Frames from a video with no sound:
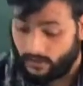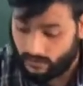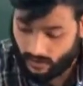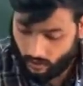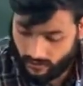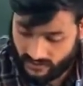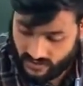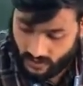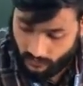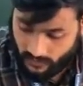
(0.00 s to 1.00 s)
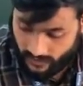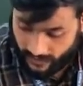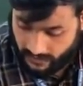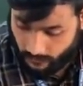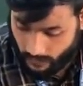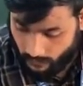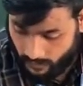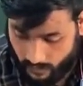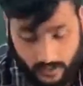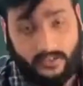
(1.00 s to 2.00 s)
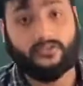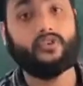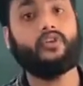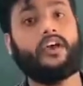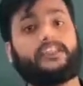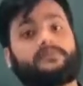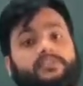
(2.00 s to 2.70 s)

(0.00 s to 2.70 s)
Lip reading: Now let's start with the experiment. So as